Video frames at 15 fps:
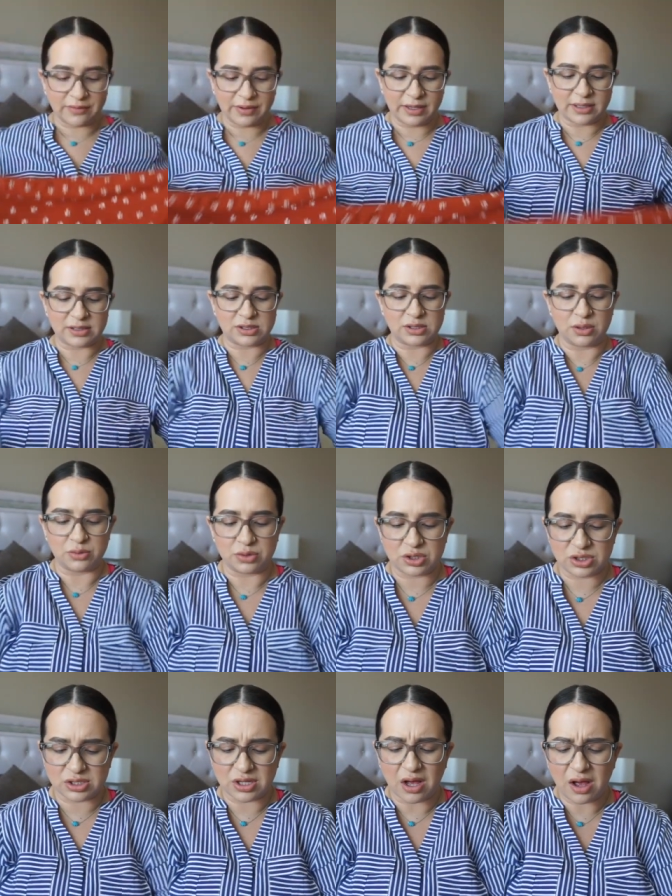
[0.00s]
it. It's so
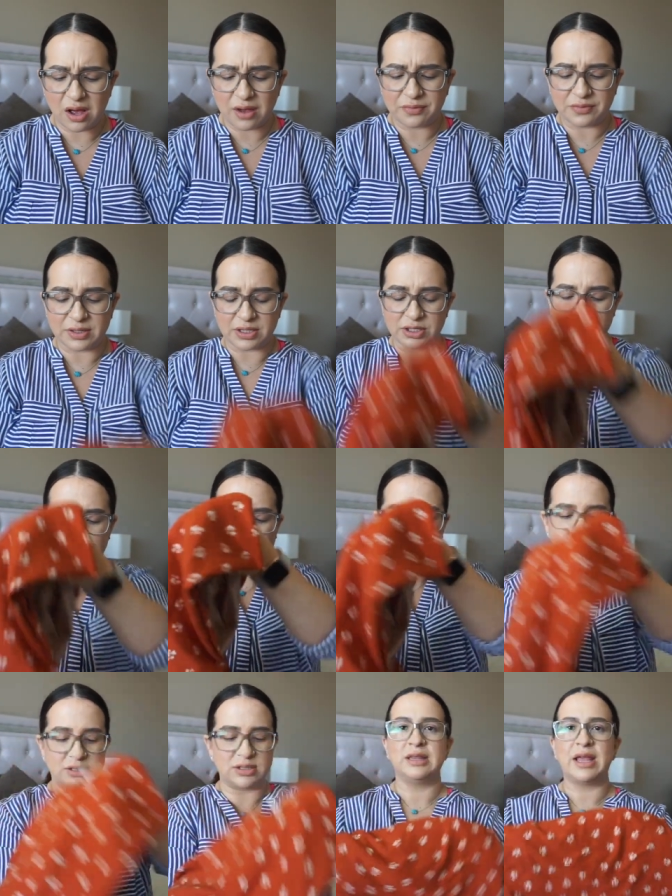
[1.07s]
soft and
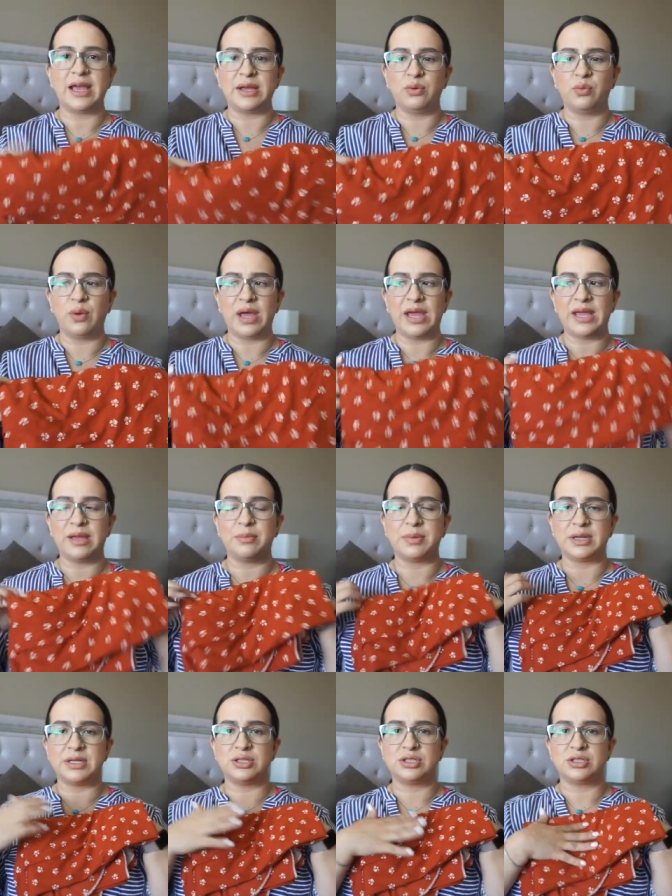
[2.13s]
just lightweight, but
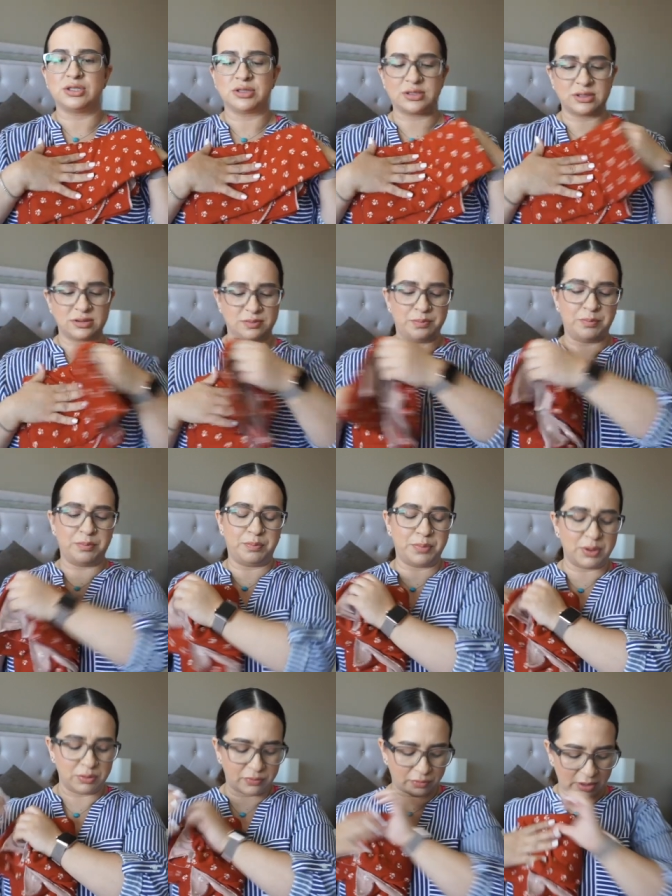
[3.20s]
it's just
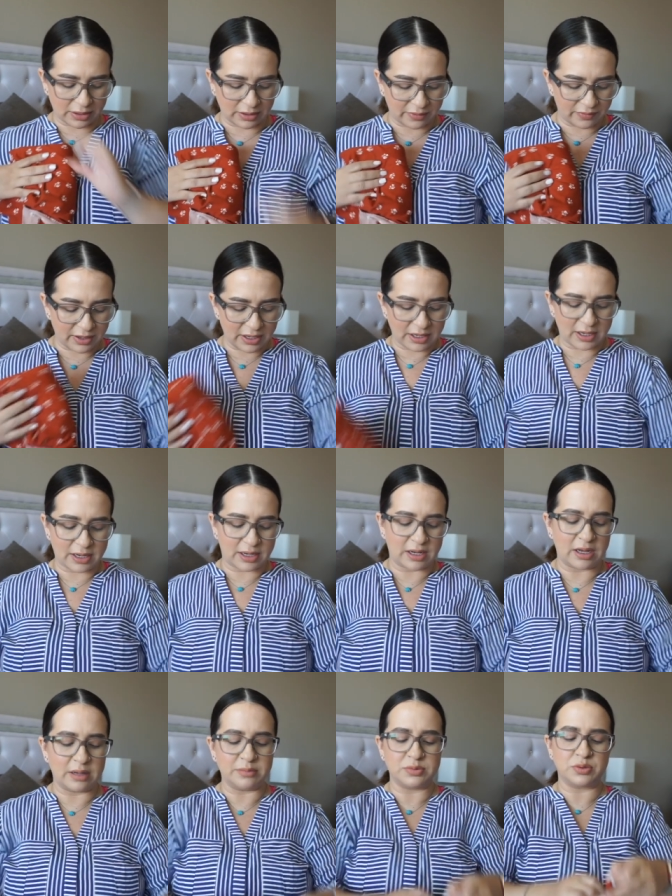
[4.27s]
beautiful. I love it. And it
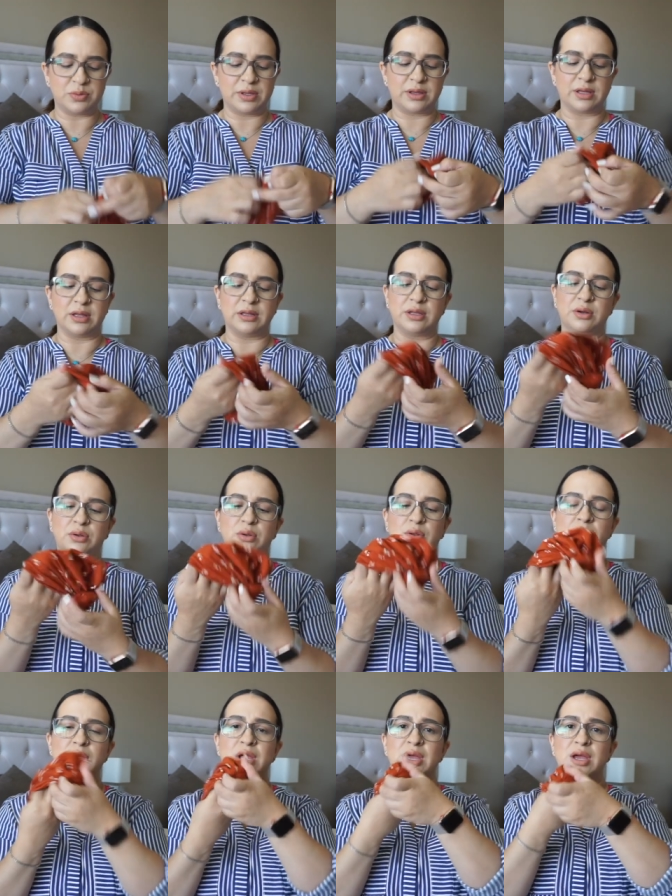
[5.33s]
comes with a little
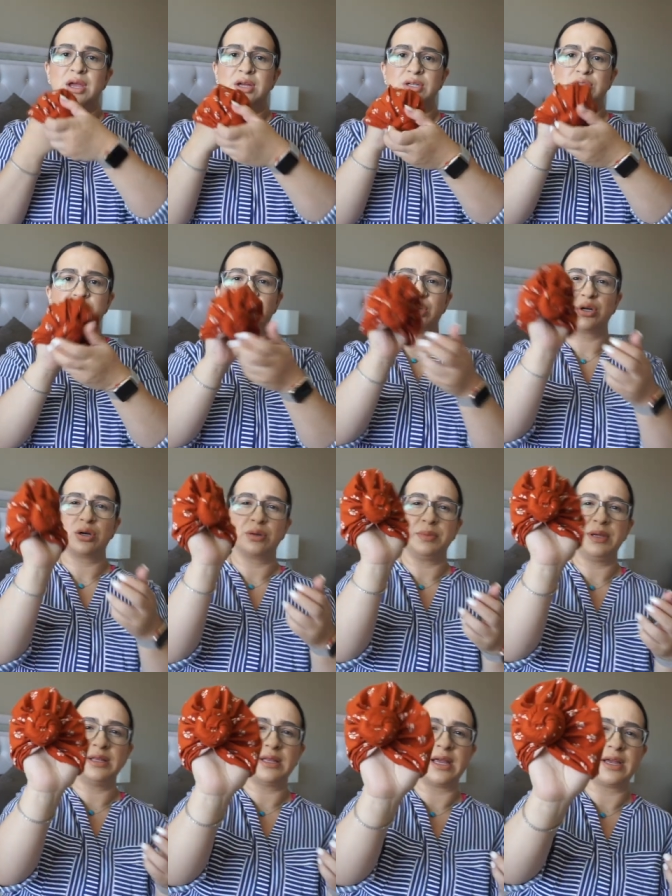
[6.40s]

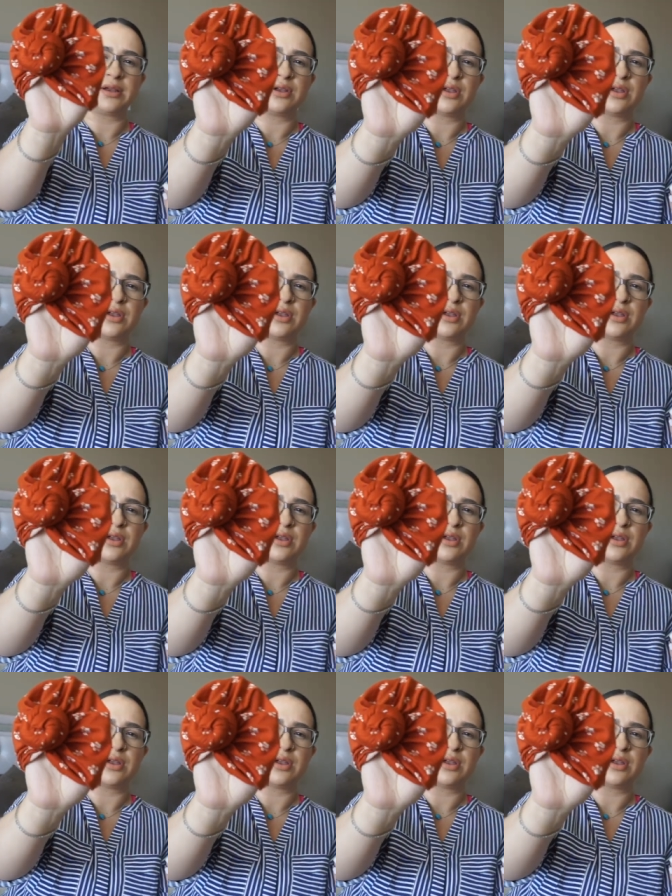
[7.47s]
turban, like